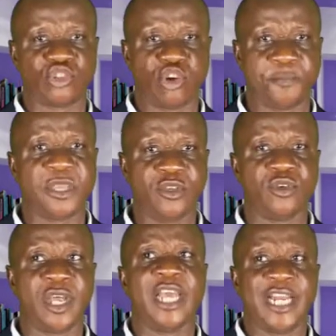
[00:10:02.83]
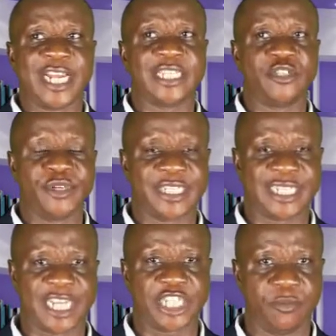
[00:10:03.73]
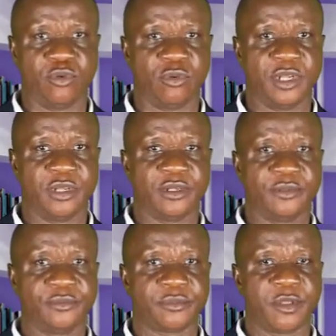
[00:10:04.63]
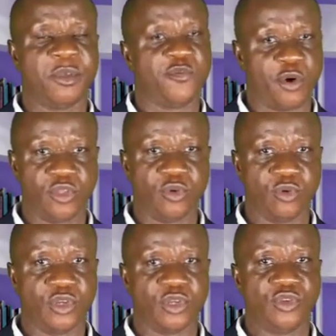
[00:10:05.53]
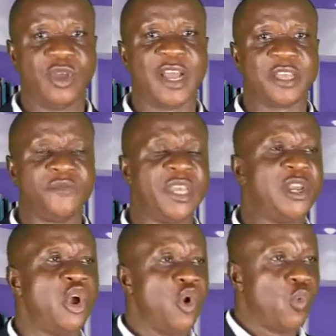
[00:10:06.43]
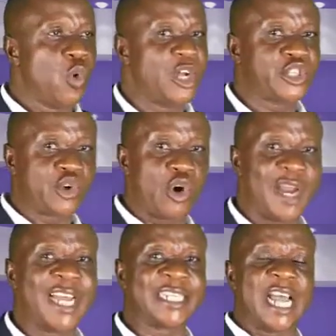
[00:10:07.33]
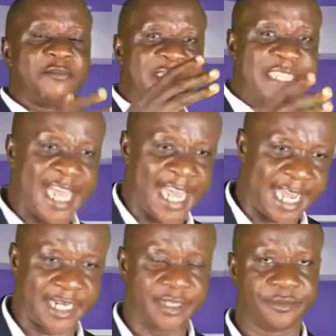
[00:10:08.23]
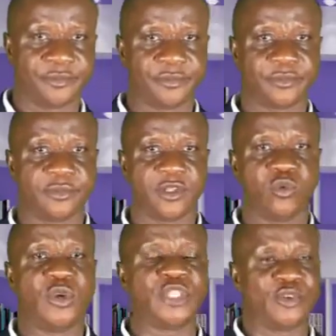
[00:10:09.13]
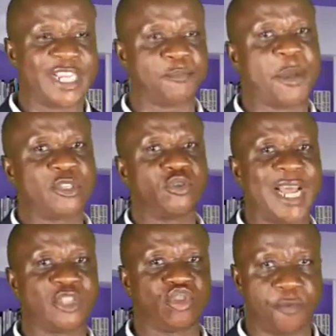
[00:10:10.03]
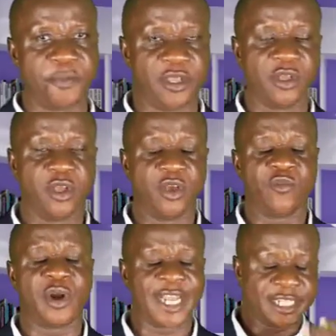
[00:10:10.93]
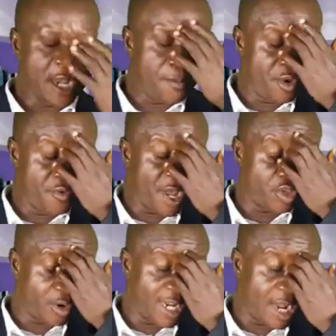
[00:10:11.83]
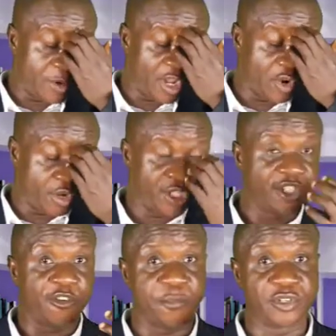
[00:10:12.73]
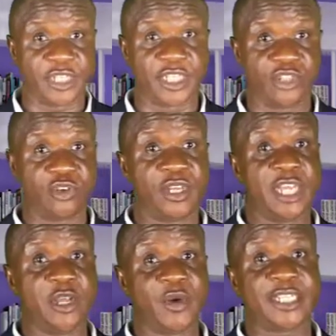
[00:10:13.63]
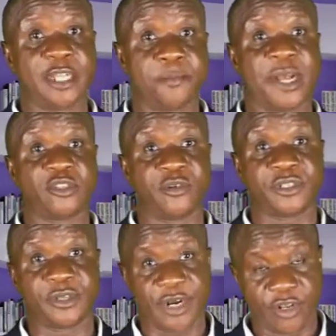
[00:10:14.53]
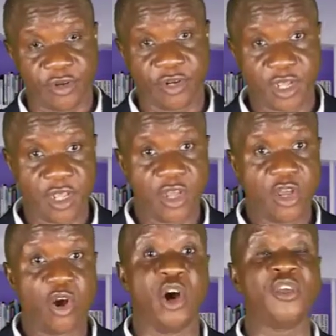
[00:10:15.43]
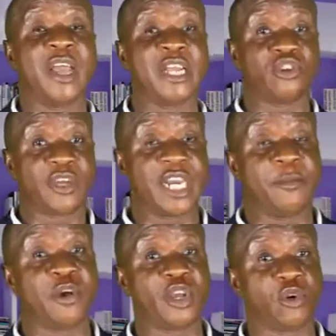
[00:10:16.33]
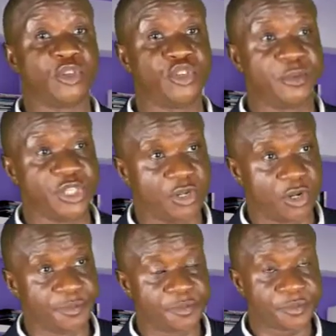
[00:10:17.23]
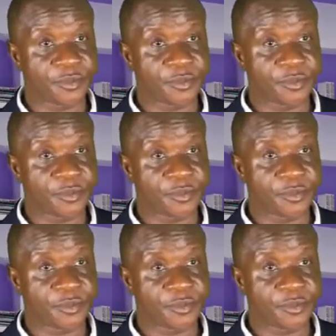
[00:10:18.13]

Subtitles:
topic that is researchable. before you. You are giving what scholars have said with respect to that topic. For example, if you are talking about the causes of prostitution in the western part of Sierra Leone, or you are talking about the contribution